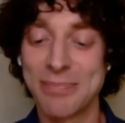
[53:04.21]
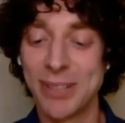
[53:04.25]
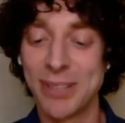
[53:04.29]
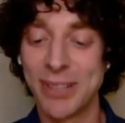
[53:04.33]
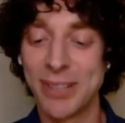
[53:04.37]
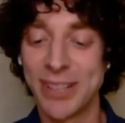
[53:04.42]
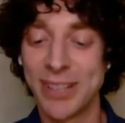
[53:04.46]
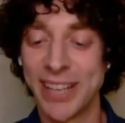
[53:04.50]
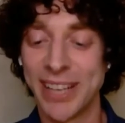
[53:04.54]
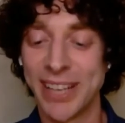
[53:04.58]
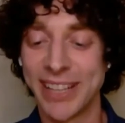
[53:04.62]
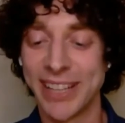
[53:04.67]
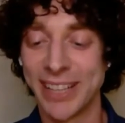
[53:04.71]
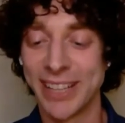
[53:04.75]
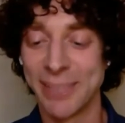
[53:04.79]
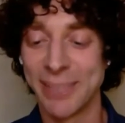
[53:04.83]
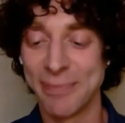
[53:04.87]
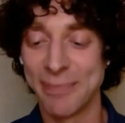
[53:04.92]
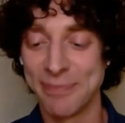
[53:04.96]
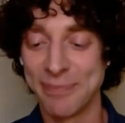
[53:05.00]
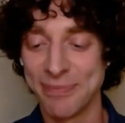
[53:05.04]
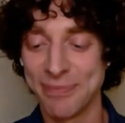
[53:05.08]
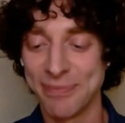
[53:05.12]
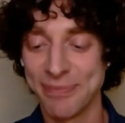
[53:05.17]
like
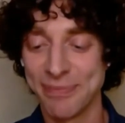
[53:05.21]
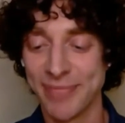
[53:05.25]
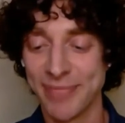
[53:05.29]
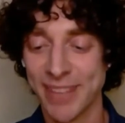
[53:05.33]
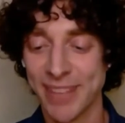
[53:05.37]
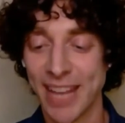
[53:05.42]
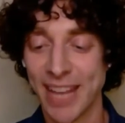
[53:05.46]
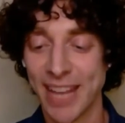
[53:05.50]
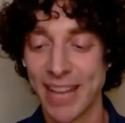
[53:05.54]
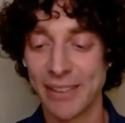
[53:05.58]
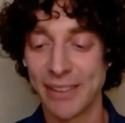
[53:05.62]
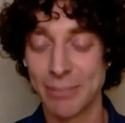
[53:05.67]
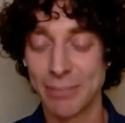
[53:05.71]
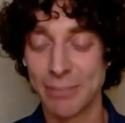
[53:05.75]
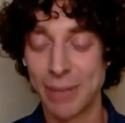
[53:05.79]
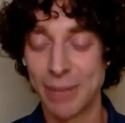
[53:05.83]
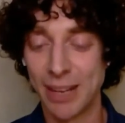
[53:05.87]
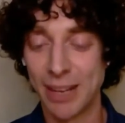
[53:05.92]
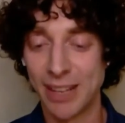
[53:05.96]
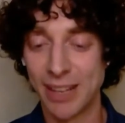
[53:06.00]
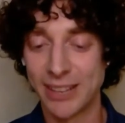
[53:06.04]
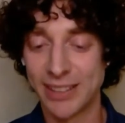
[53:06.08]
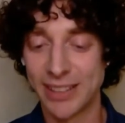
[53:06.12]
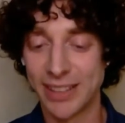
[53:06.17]
having a
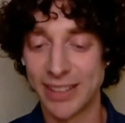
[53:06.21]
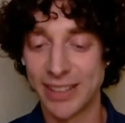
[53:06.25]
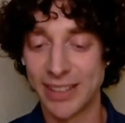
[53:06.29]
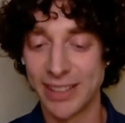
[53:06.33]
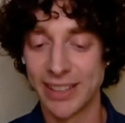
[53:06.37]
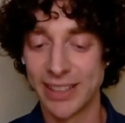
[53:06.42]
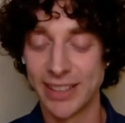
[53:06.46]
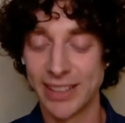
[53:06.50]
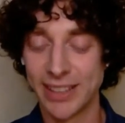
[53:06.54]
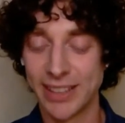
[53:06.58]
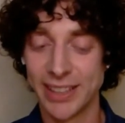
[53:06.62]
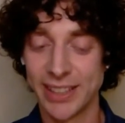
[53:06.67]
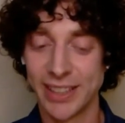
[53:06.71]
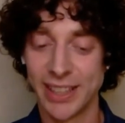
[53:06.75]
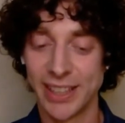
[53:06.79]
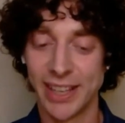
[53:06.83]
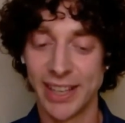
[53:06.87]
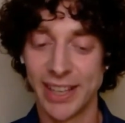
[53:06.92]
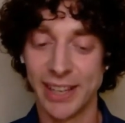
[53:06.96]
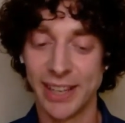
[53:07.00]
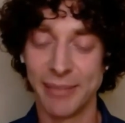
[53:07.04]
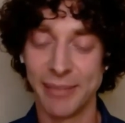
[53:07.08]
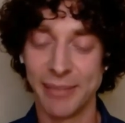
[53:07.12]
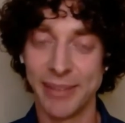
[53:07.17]
party,
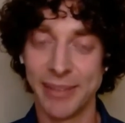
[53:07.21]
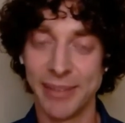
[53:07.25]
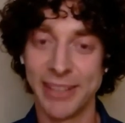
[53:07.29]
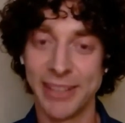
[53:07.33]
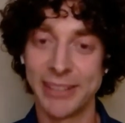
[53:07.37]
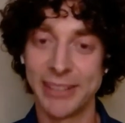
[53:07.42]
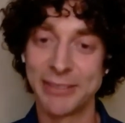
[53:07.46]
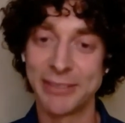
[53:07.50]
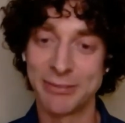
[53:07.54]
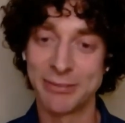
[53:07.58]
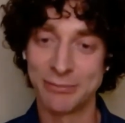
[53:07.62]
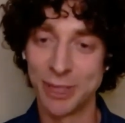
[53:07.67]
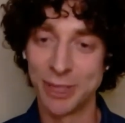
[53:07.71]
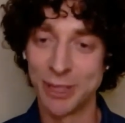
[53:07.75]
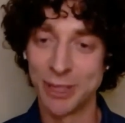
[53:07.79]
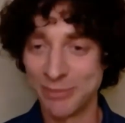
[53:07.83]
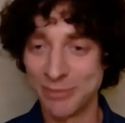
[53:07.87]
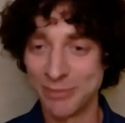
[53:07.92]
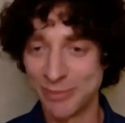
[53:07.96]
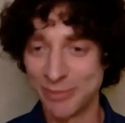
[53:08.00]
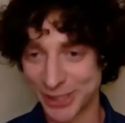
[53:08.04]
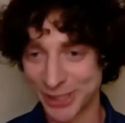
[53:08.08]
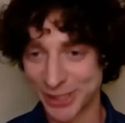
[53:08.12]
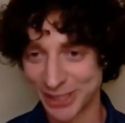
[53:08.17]
and there are different
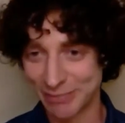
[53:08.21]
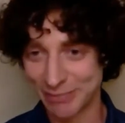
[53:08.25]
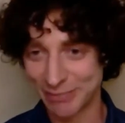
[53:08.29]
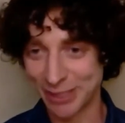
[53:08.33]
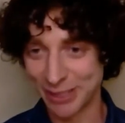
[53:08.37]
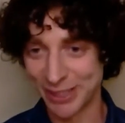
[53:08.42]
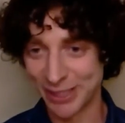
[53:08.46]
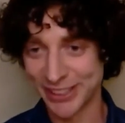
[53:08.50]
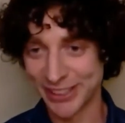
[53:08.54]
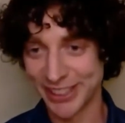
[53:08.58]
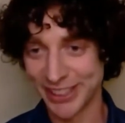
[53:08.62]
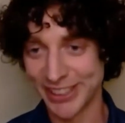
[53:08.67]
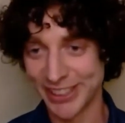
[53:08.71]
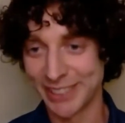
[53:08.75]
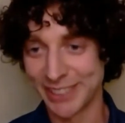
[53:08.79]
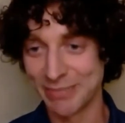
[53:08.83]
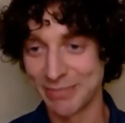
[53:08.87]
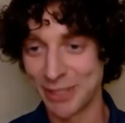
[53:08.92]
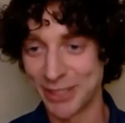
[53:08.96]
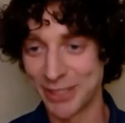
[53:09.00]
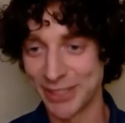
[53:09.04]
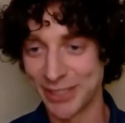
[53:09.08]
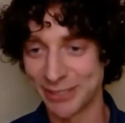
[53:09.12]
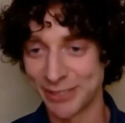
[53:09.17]
rooms at the party in the
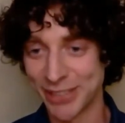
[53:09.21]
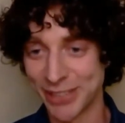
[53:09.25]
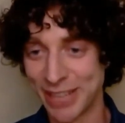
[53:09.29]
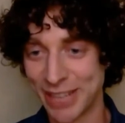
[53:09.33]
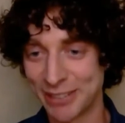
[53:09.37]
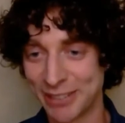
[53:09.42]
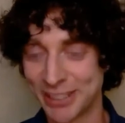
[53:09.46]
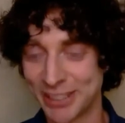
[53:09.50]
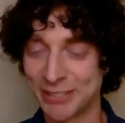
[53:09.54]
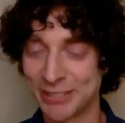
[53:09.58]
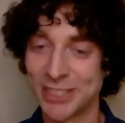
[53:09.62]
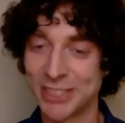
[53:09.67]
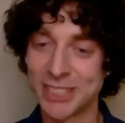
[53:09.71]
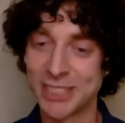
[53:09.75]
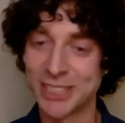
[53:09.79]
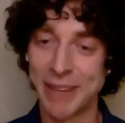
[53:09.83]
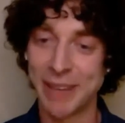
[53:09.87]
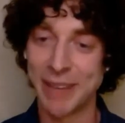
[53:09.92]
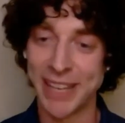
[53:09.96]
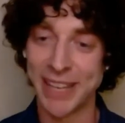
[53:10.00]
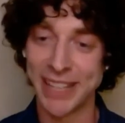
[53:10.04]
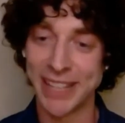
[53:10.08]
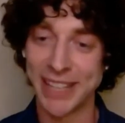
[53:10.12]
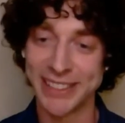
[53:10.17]
book, different chapters, different
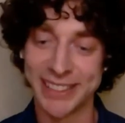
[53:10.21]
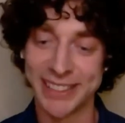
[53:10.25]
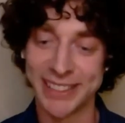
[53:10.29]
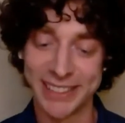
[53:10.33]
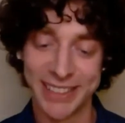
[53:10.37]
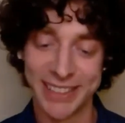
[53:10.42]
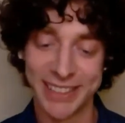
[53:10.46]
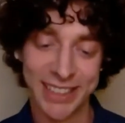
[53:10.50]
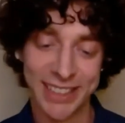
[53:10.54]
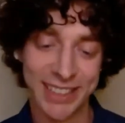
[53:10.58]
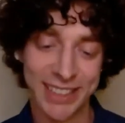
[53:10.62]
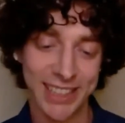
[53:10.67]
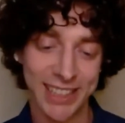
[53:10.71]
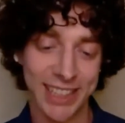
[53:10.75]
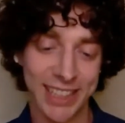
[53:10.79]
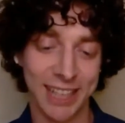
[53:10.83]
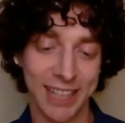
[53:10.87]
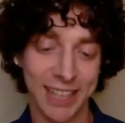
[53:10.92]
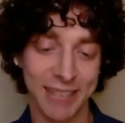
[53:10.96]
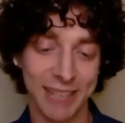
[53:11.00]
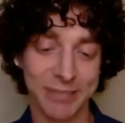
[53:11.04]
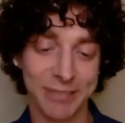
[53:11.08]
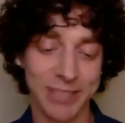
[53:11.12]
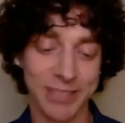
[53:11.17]
spaces,
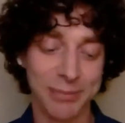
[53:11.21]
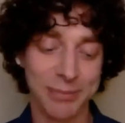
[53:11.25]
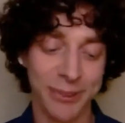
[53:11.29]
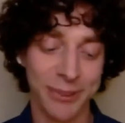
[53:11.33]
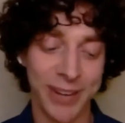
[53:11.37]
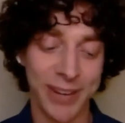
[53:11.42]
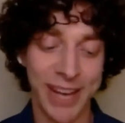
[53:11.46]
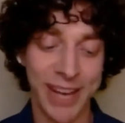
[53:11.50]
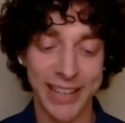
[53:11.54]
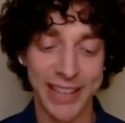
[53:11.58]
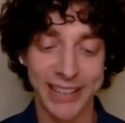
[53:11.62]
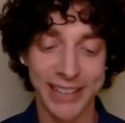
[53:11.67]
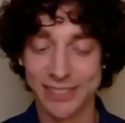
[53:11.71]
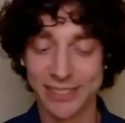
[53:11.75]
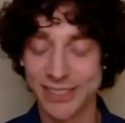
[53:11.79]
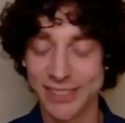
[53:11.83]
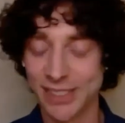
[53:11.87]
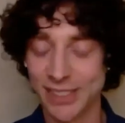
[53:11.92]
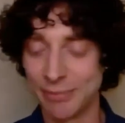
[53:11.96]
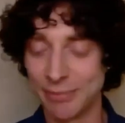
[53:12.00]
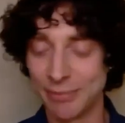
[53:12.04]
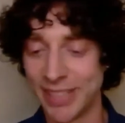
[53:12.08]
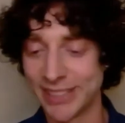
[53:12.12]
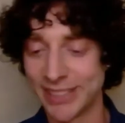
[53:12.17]
some more active,
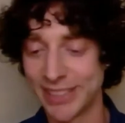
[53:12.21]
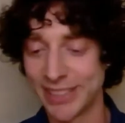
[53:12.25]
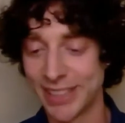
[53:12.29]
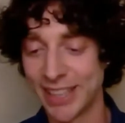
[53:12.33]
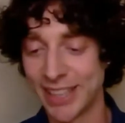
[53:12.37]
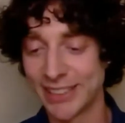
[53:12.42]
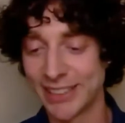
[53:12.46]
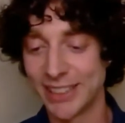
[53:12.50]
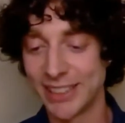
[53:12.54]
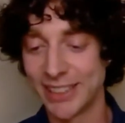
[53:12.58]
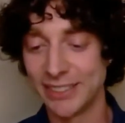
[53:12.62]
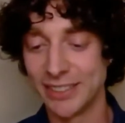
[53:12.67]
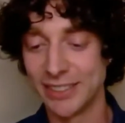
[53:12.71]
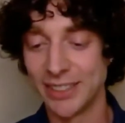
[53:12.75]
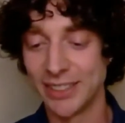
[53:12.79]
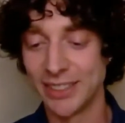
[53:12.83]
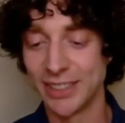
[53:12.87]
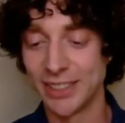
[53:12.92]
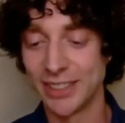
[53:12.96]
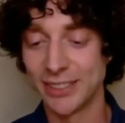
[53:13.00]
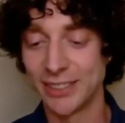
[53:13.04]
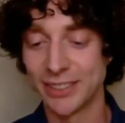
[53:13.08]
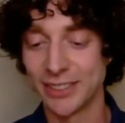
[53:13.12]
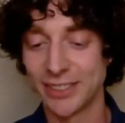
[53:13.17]
some less active. And I
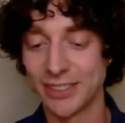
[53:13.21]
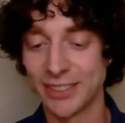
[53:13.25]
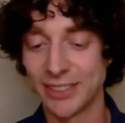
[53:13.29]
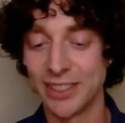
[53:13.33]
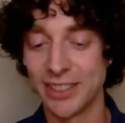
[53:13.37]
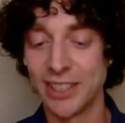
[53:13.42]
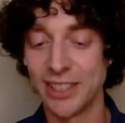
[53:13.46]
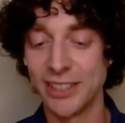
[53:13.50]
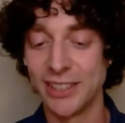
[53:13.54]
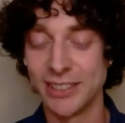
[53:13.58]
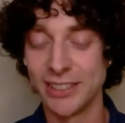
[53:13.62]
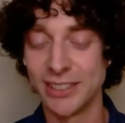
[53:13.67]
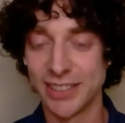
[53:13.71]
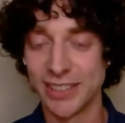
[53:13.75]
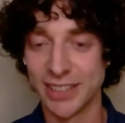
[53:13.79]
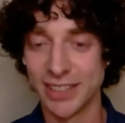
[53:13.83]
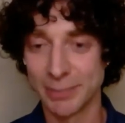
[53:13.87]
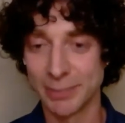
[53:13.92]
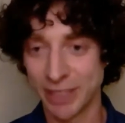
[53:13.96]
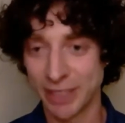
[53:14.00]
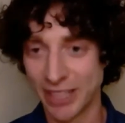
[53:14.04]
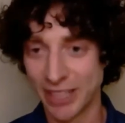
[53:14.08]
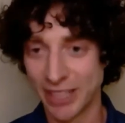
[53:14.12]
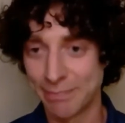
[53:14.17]
thought of the notes as a
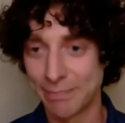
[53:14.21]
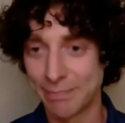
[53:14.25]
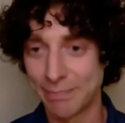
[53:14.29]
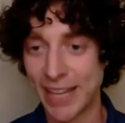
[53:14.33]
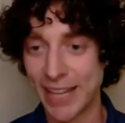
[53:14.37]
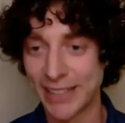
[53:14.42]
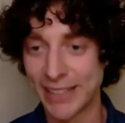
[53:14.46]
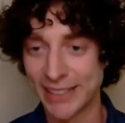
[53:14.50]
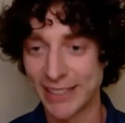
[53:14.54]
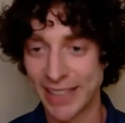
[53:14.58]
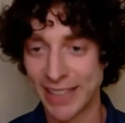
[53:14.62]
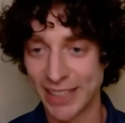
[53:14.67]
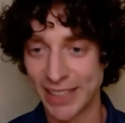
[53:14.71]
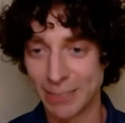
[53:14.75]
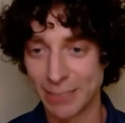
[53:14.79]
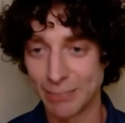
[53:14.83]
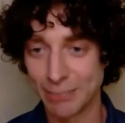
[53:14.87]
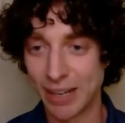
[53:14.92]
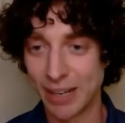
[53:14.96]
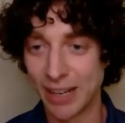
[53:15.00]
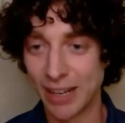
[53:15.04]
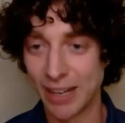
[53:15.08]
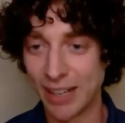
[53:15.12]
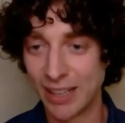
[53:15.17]
kind of backstage
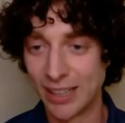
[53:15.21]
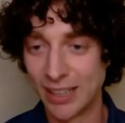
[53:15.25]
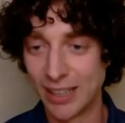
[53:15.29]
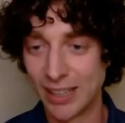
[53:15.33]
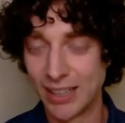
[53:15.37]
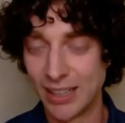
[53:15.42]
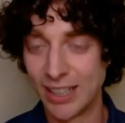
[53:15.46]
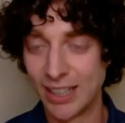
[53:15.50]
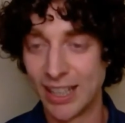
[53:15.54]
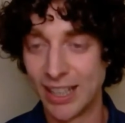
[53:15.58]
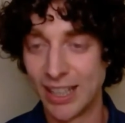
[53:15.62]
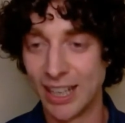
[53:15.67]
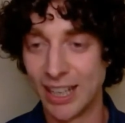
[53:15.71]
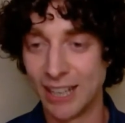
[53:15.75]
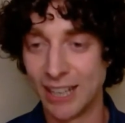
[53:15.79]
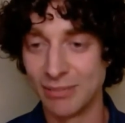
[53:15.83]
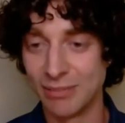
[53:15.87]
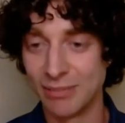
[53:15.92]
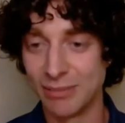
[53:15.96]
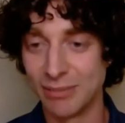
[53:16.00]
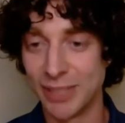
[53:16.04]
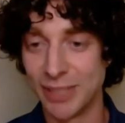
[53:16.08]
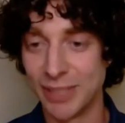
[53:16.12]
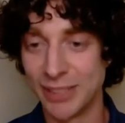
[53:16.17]
bar,
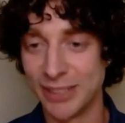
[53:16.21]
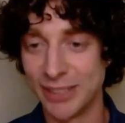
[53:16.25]
where you could